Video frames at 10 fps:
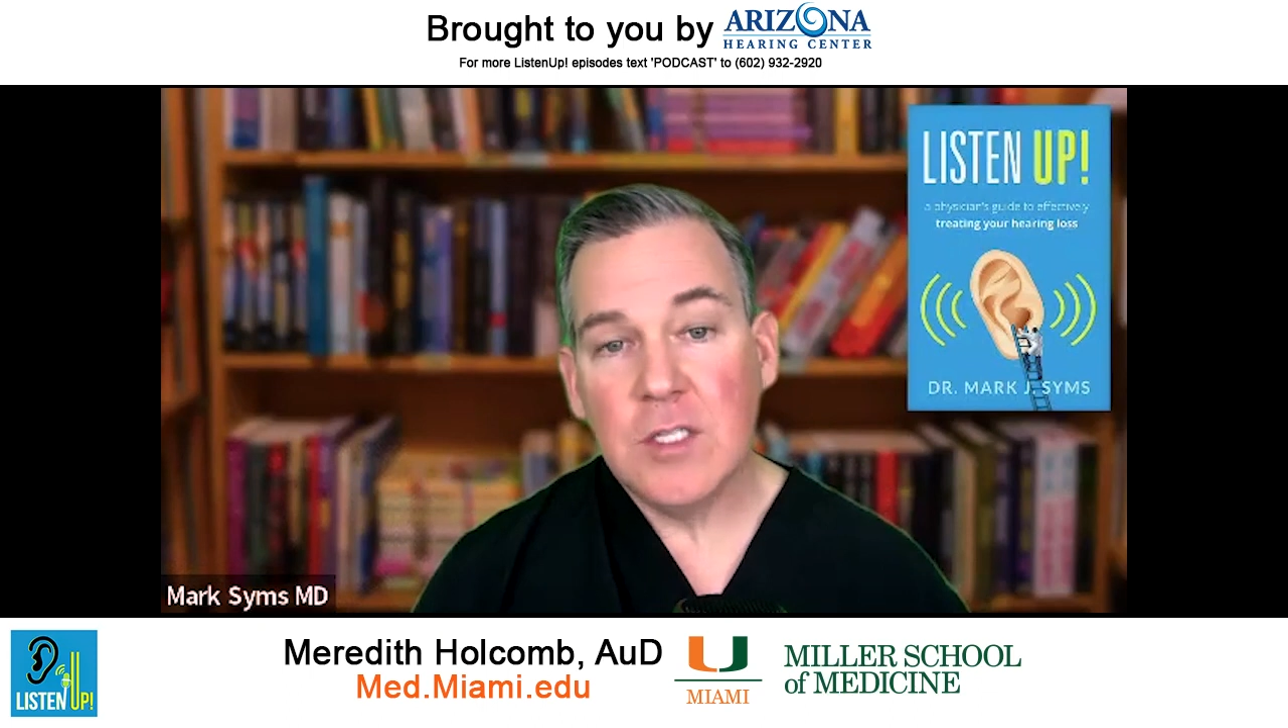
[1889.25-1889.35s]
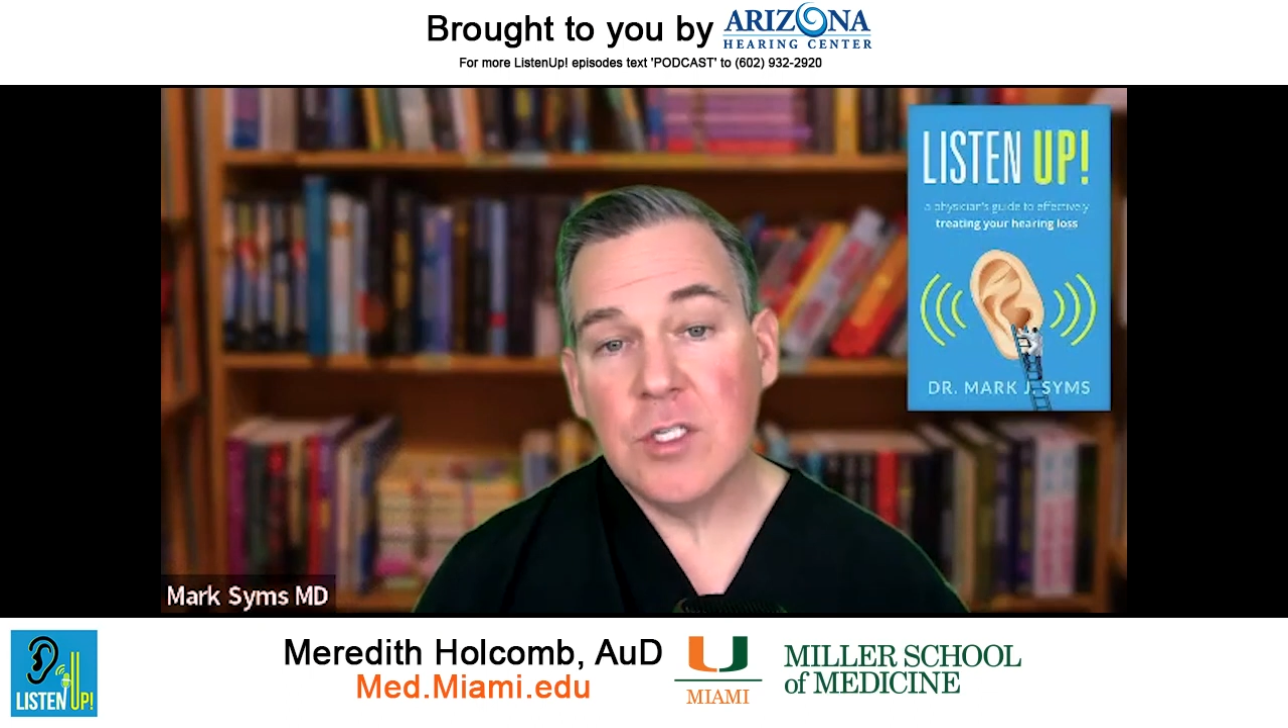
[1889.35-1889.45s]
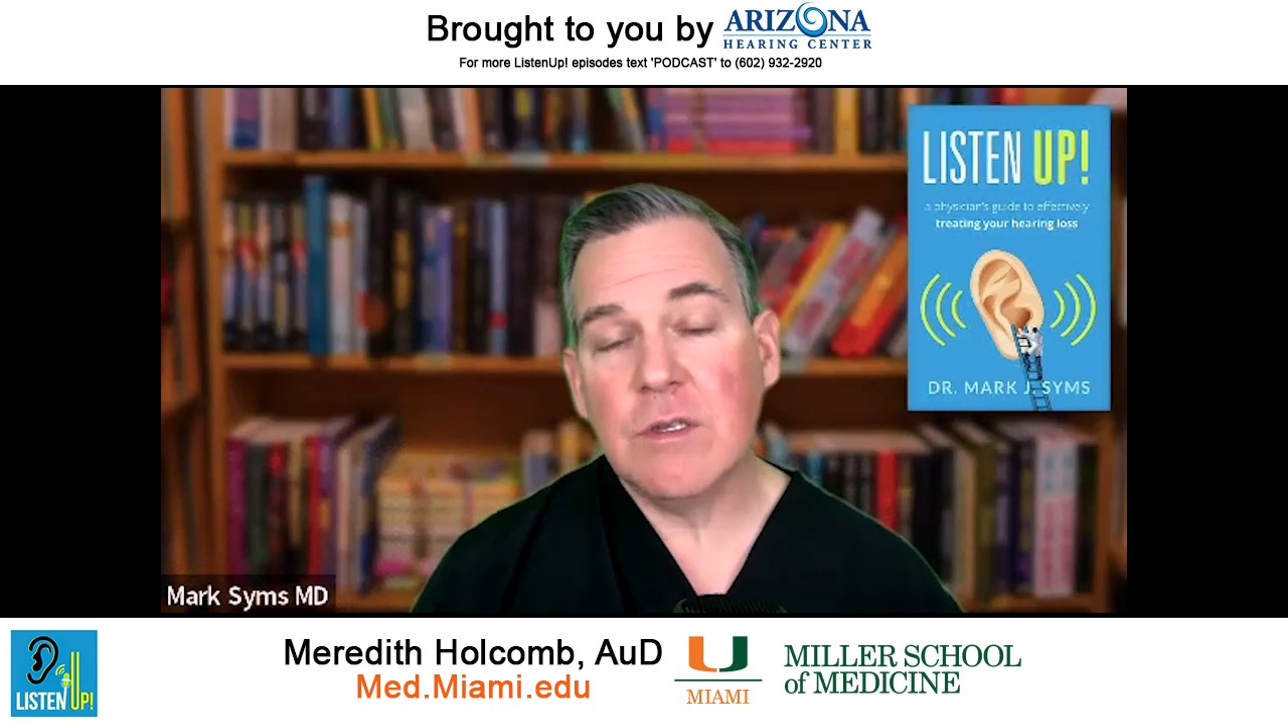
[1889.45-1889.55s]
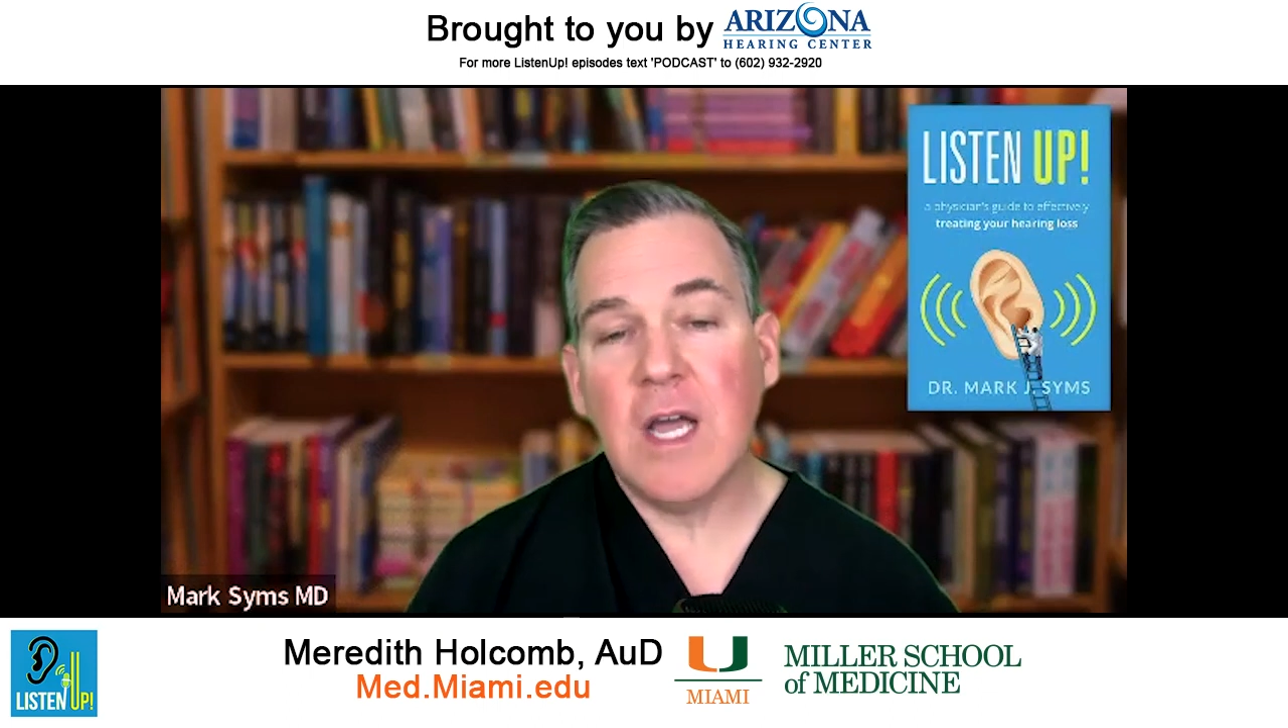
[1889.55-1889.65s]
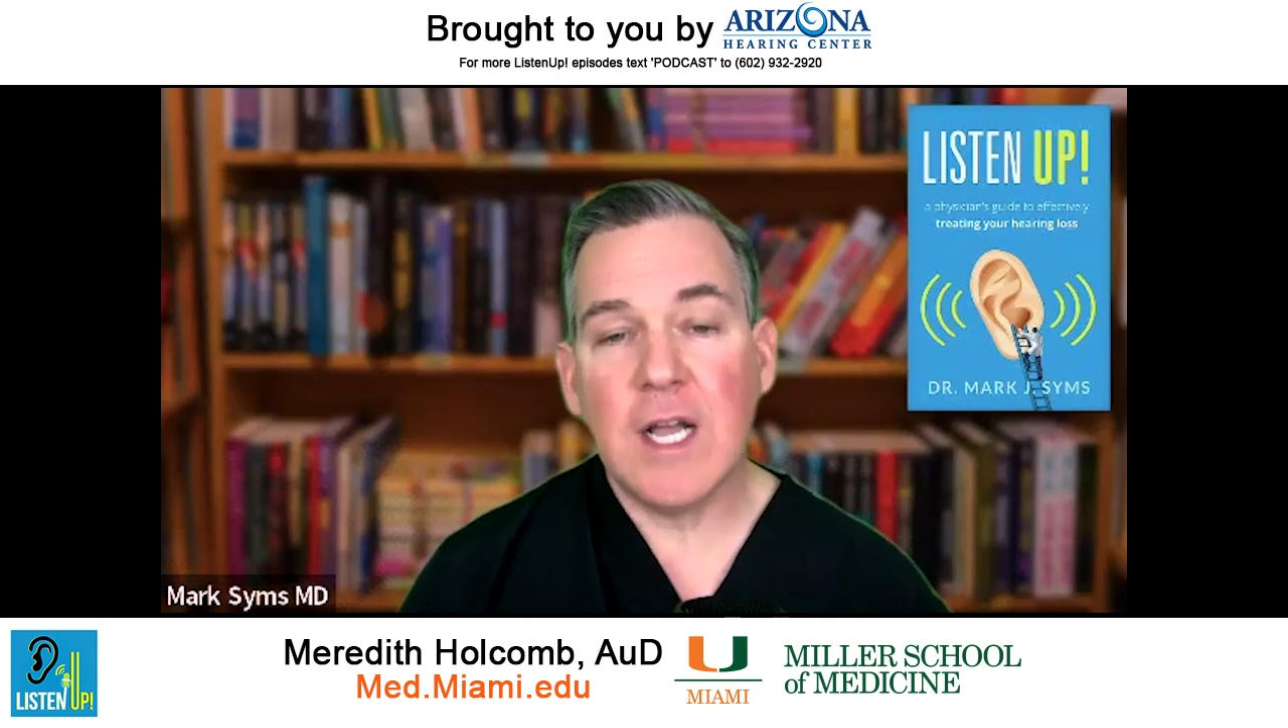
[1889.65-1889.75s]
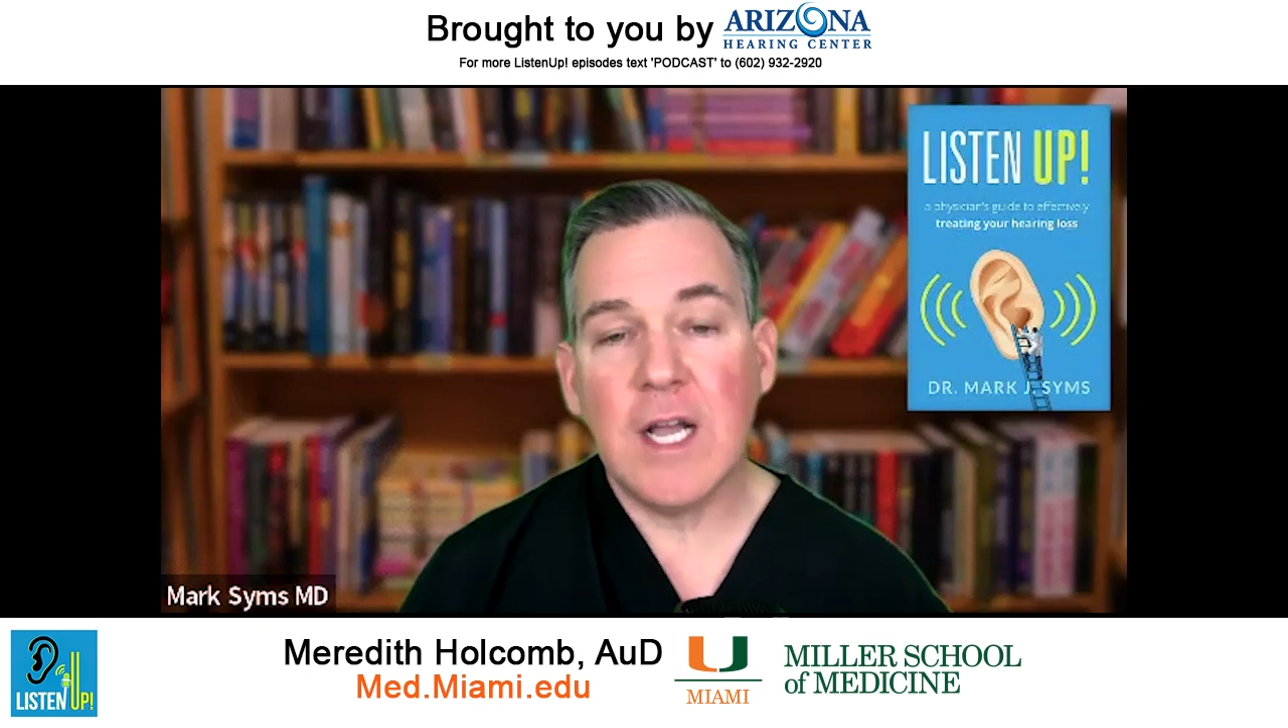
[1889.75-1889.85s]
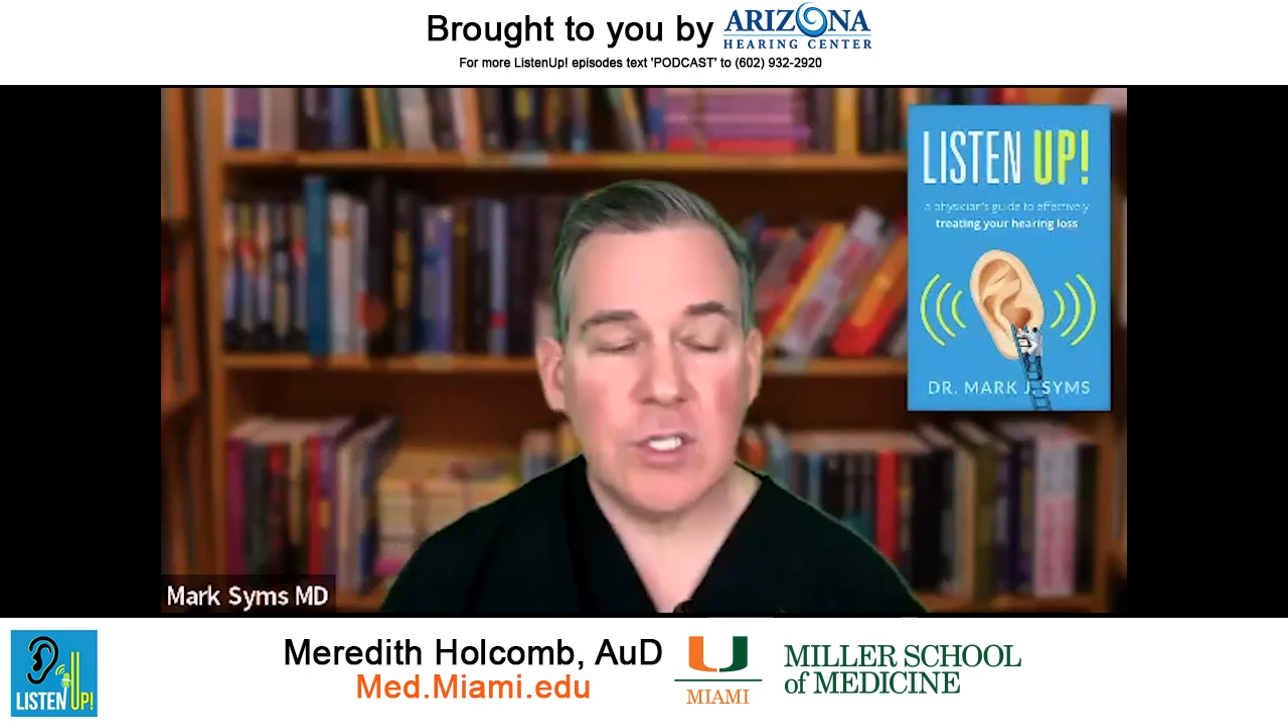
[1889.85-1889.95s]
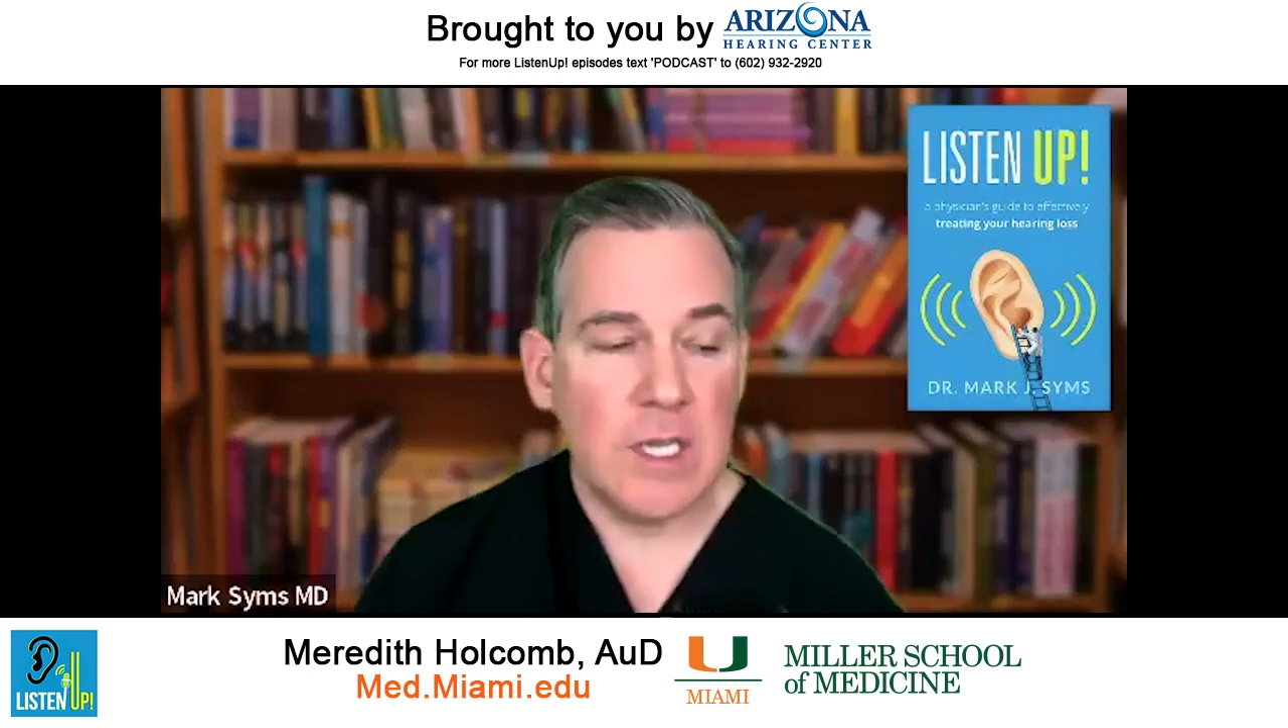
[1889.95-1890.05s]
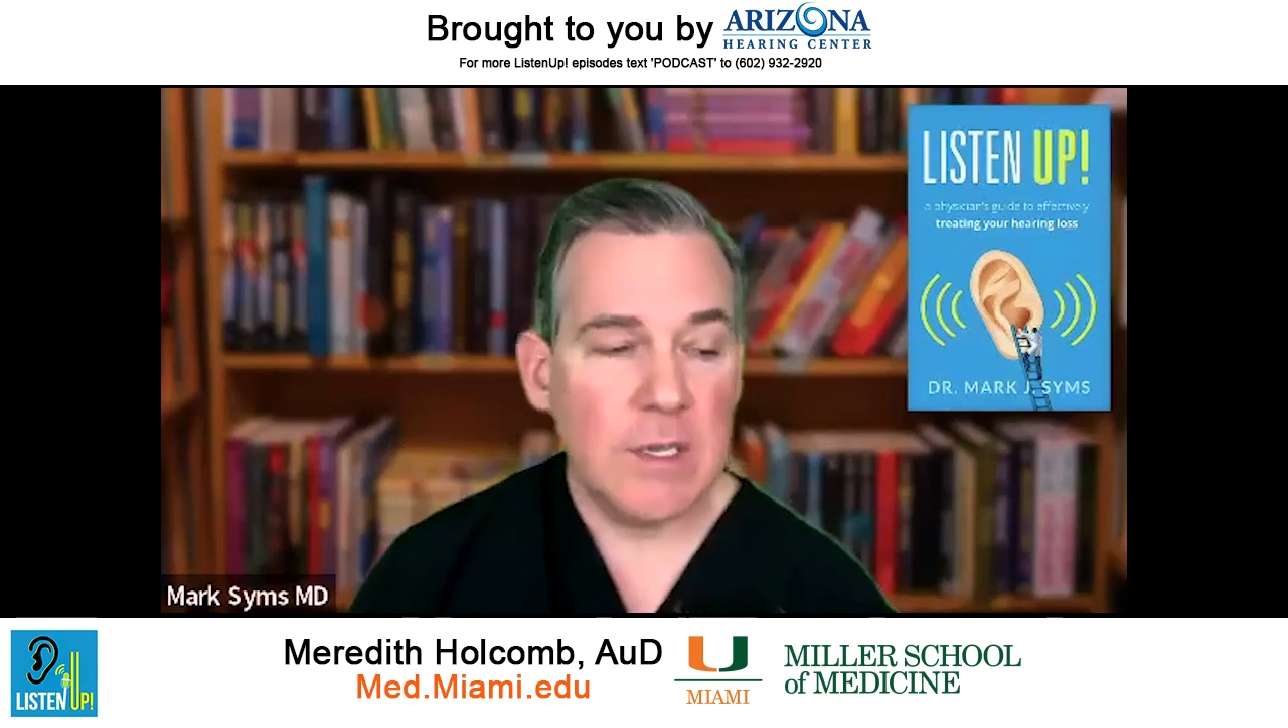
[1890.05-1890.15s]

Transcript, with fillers: and so actually